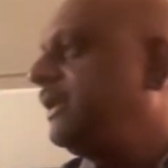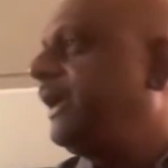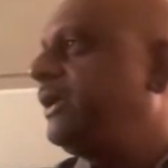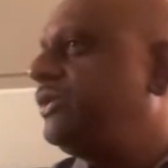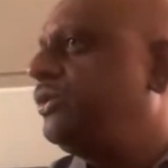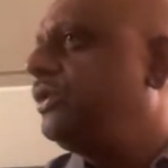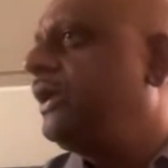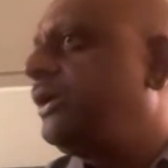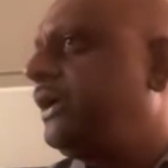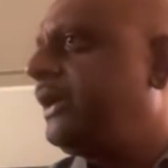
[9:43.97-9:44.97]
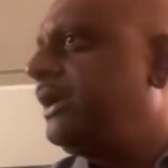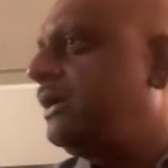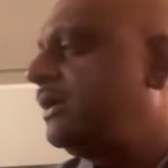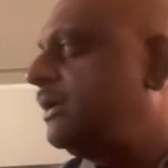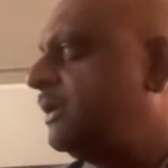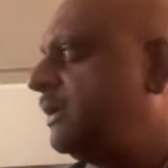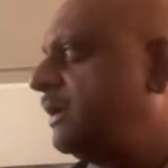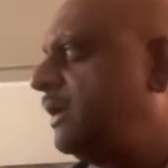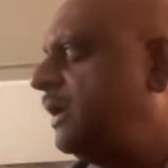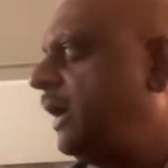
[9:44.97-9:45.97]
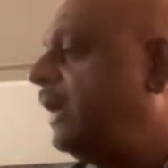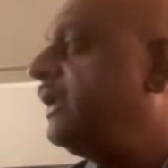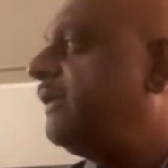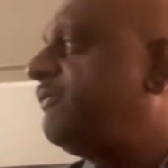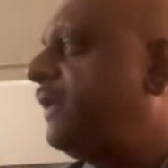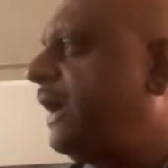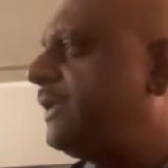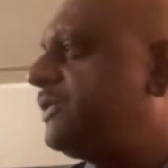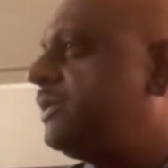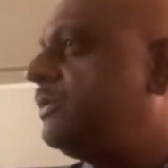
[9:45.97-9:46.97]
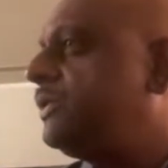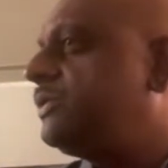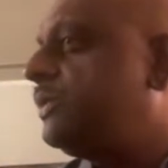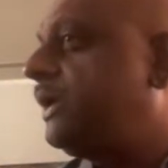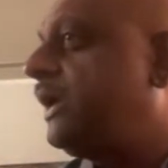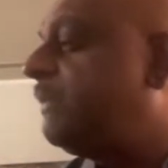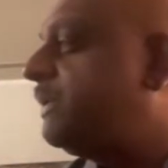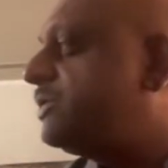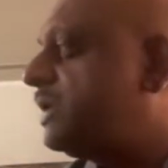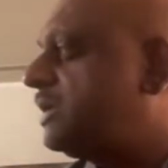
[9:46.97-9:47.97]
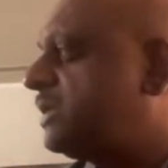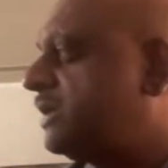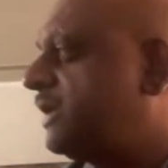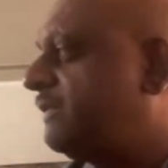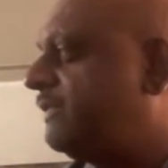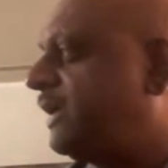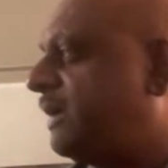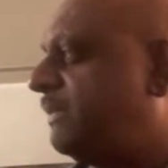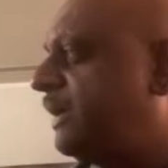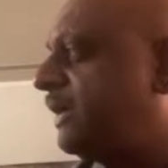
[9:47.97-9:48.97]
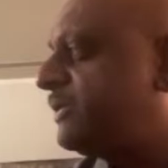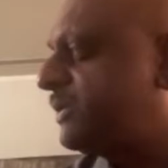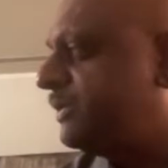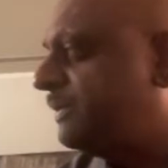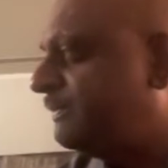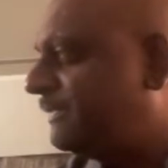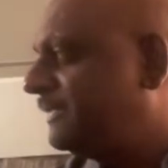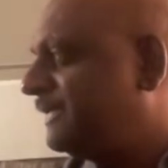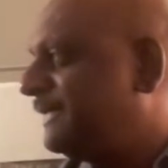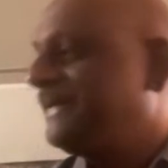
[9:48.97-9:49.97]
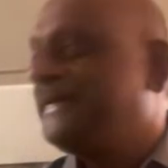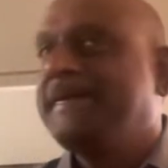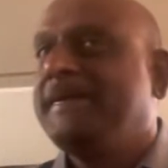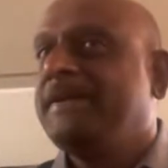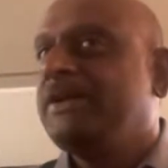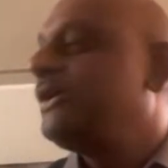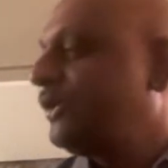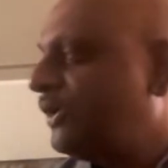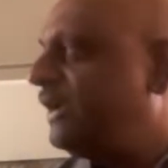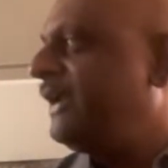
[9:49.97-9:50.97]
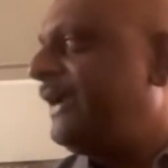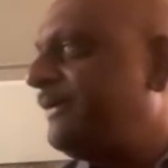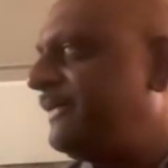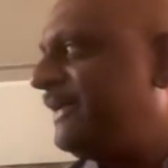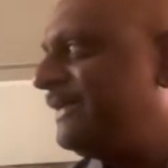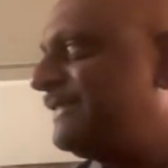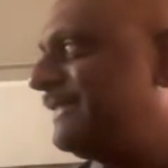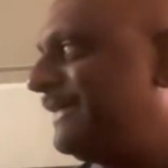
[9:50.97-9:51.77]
They injure the ureter, and their fiancé who is doing MS general surgery will come and rescue them on a lighter wing.